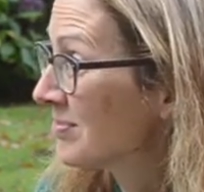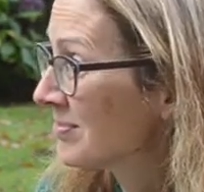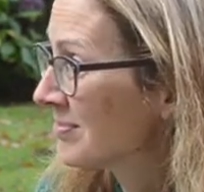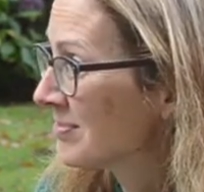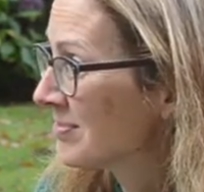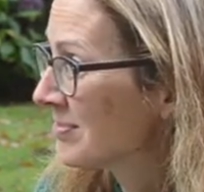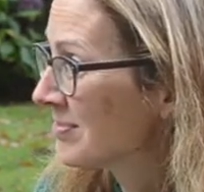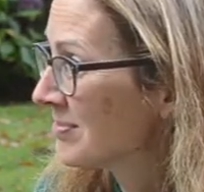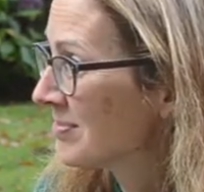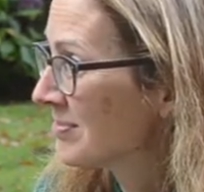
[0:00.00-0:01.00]

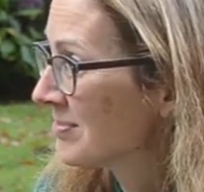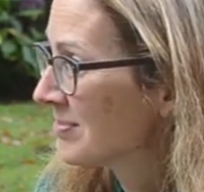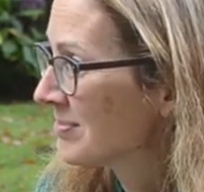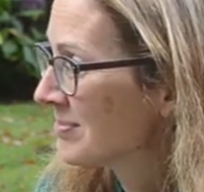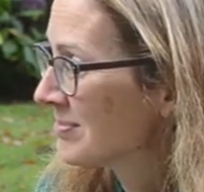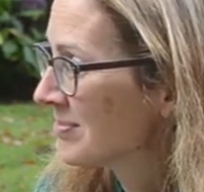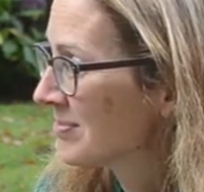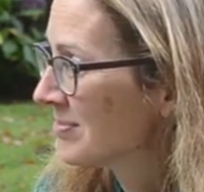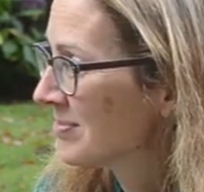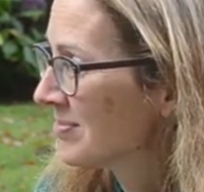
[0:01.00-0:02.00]

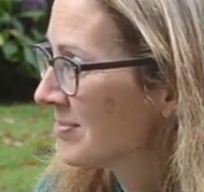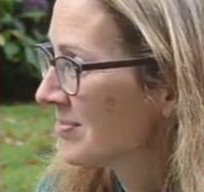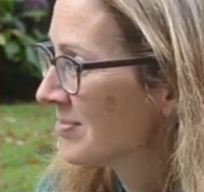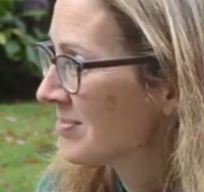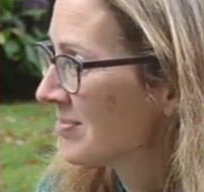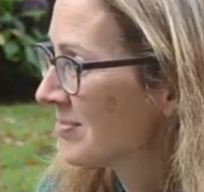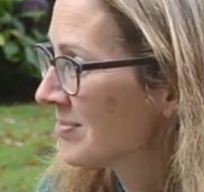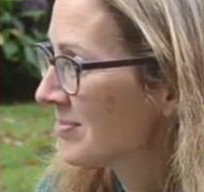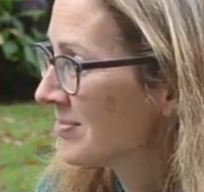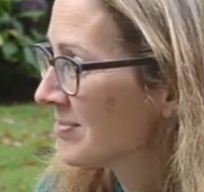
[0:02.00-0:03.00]

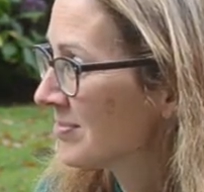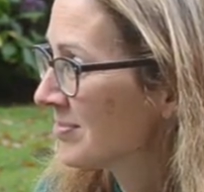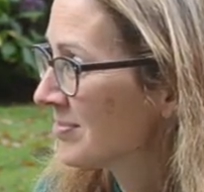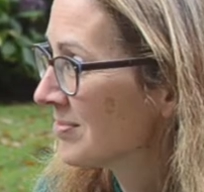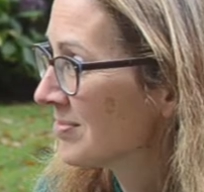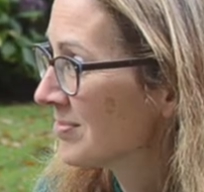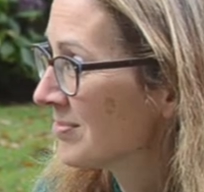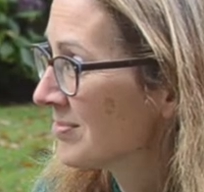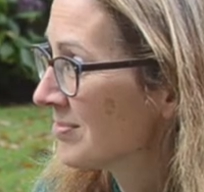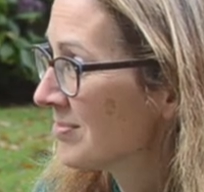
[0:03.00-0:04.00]

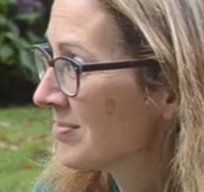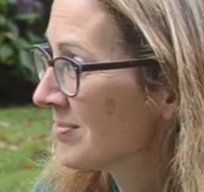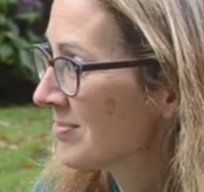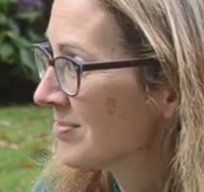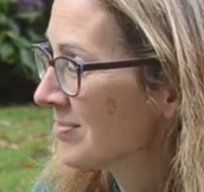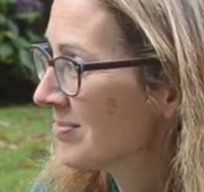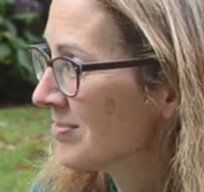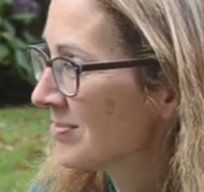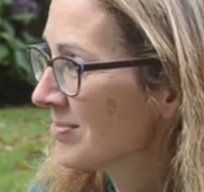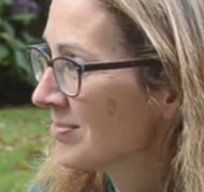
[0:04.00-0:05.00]

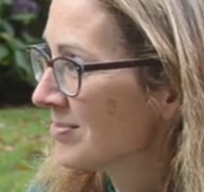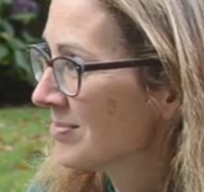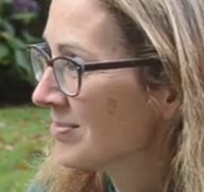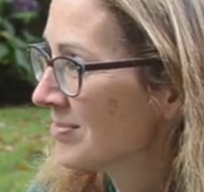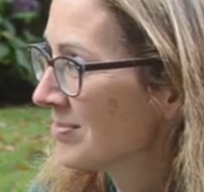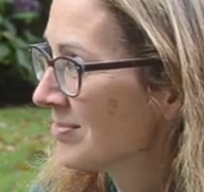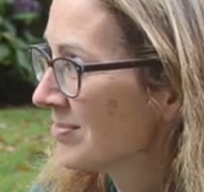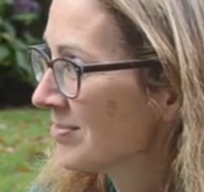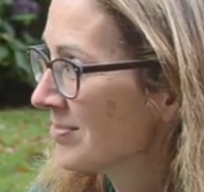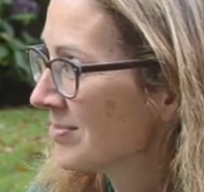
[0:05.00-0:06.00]

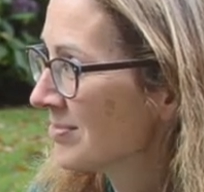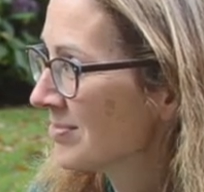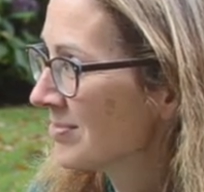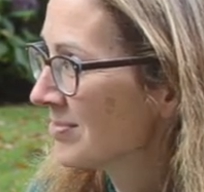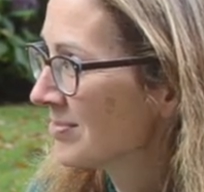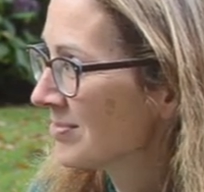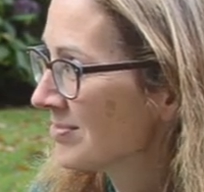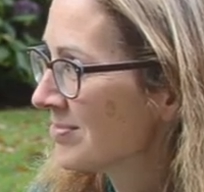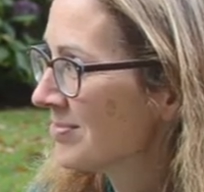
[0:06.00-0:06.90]
No words are spoken by the person on screen.